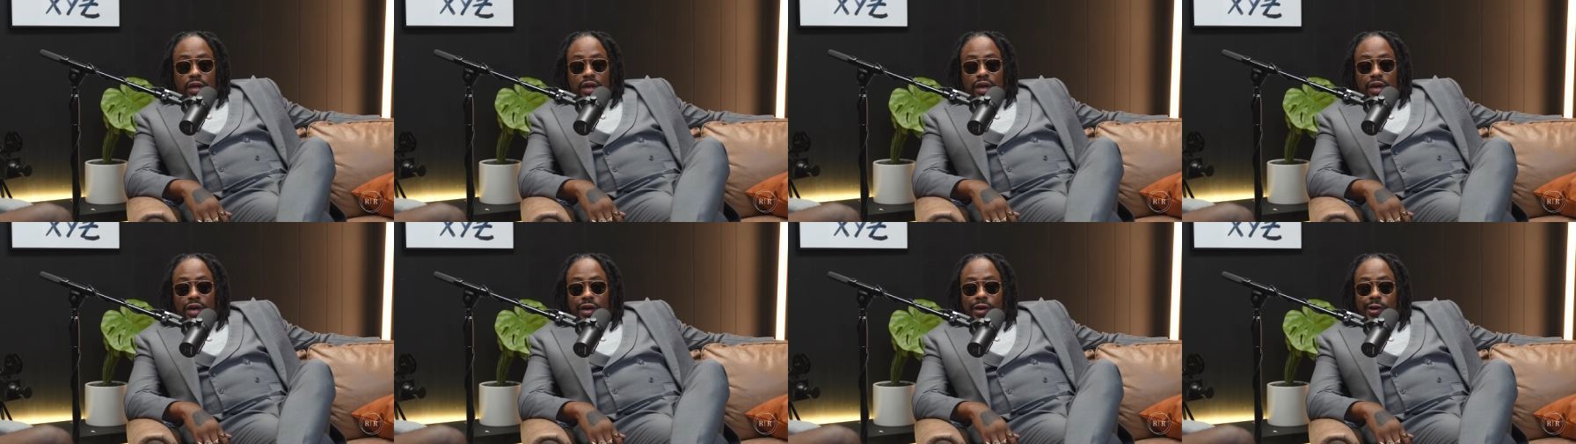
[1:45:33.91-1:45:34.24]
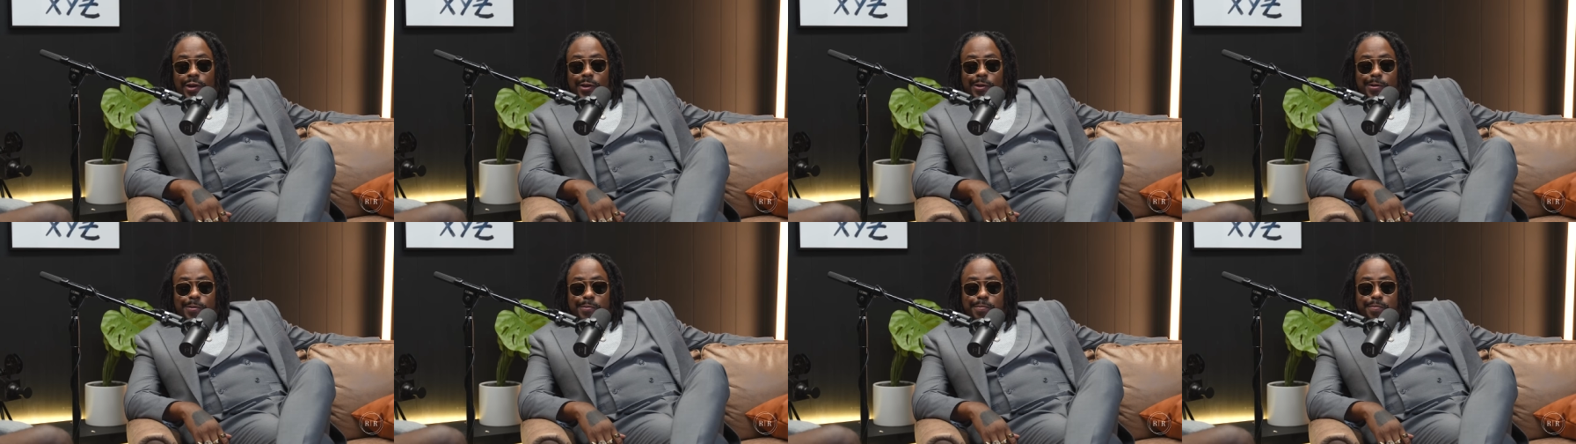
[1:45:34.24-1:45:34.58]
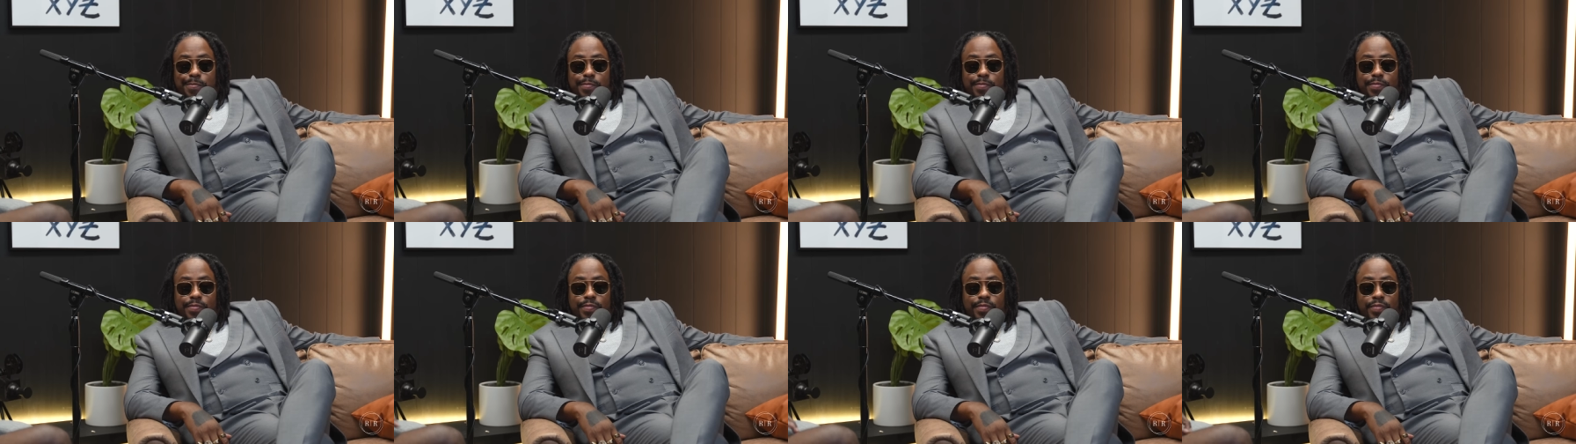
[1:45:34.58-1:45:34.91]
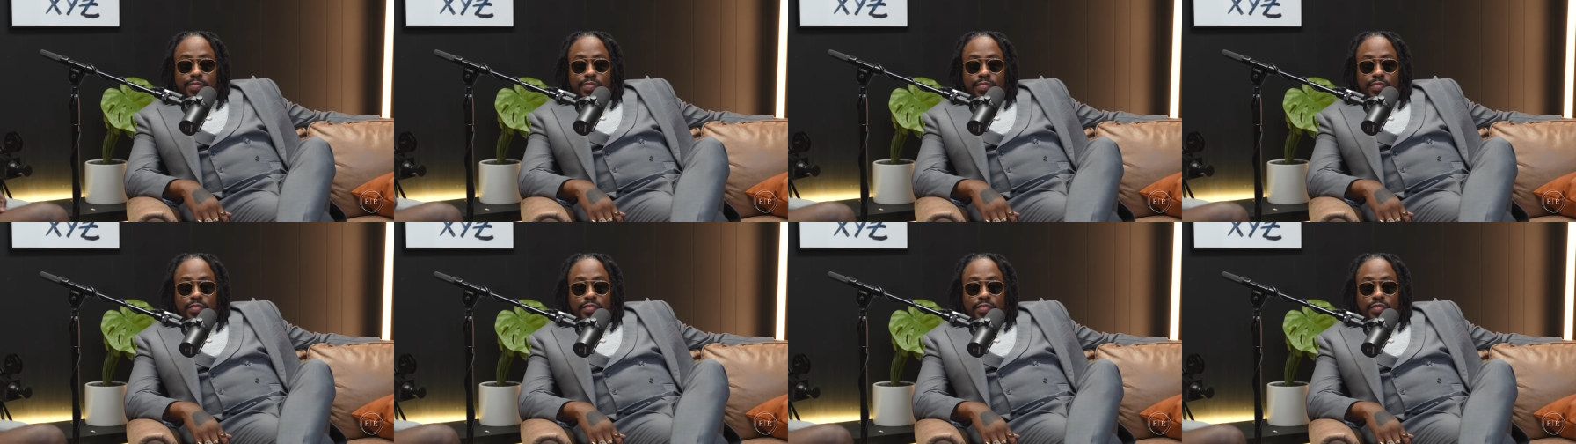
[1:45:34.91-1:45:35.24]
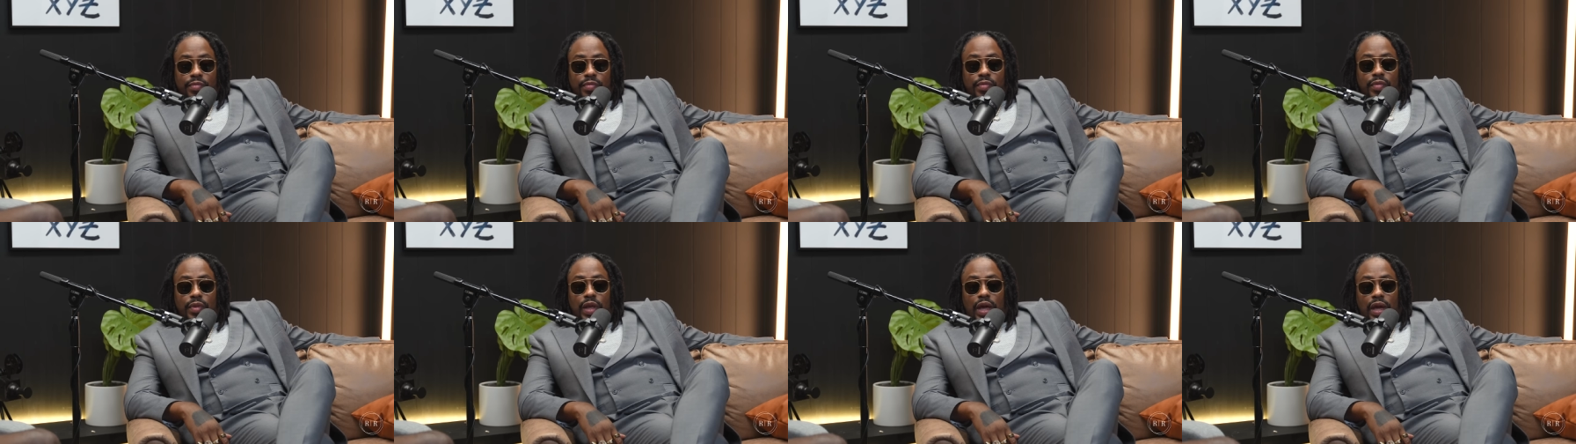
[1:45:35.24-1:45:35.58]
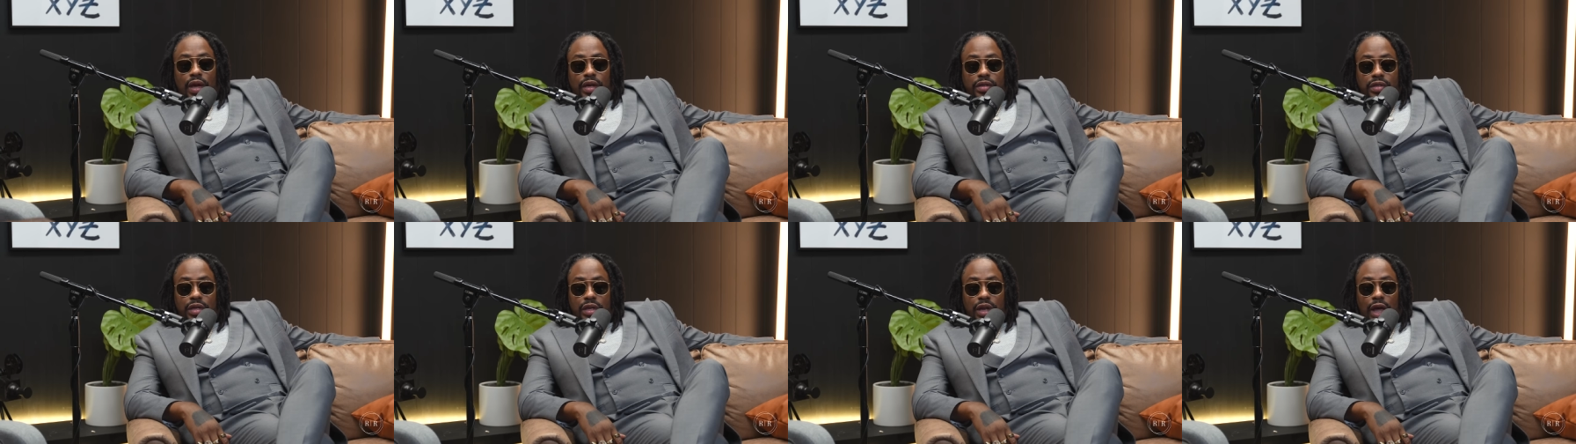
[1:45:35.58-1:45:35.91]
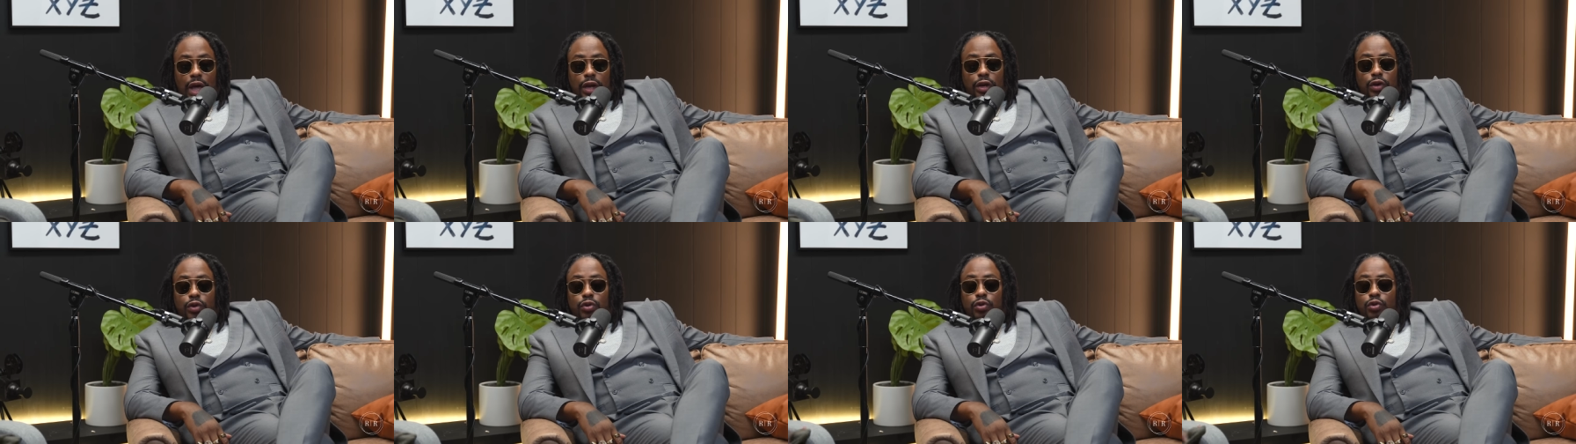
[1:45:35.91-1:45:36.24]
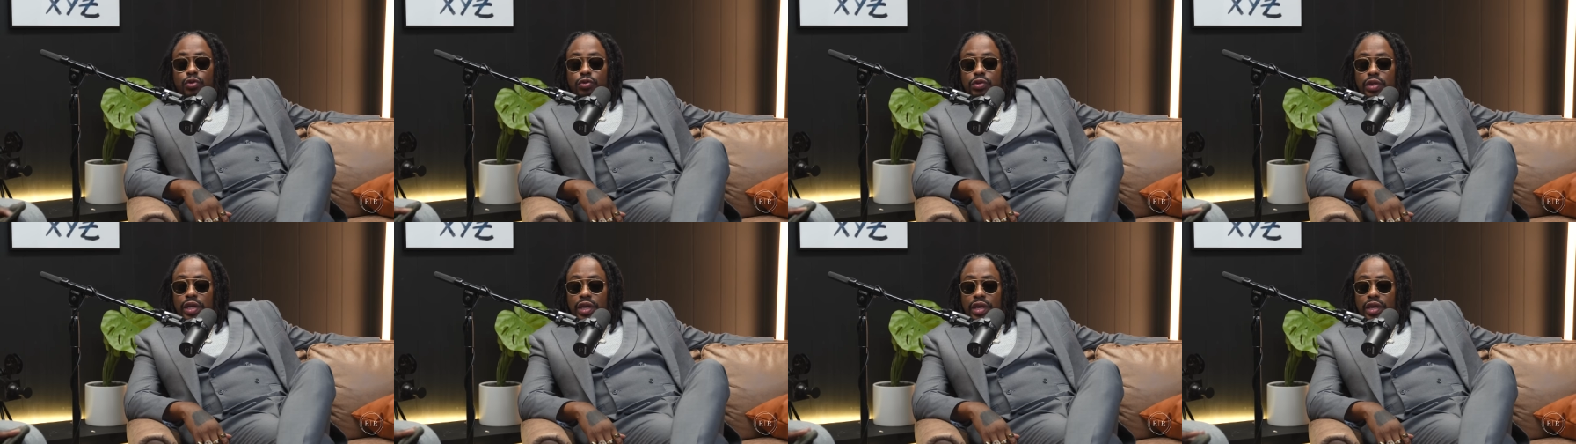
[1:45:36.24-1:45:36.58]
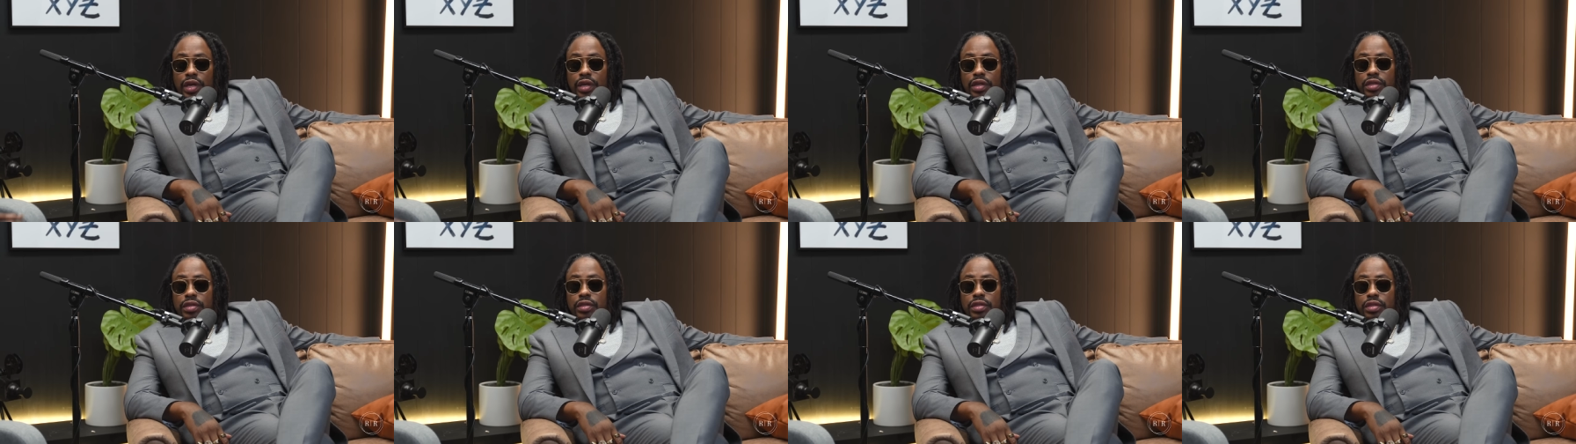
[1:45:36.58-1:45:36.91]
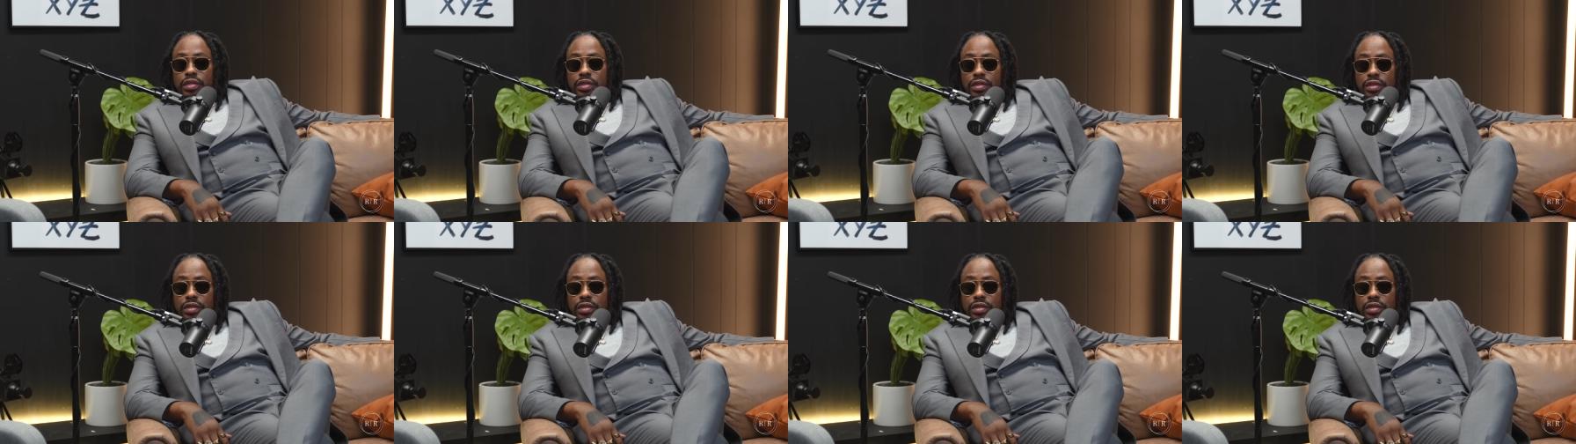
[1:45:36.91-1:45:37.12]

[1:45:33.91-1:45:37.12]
Yeah, it's a lot of cool things. A